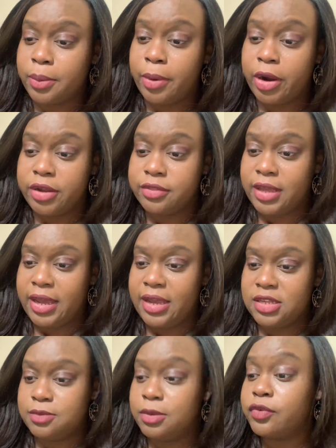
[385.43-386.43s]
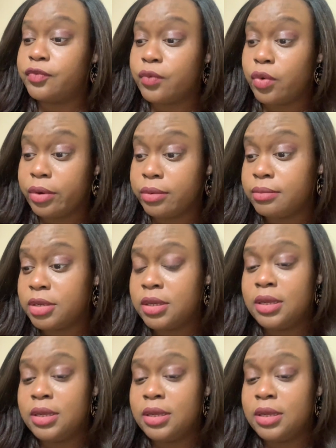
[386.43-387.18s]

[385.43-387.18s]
part that has been formed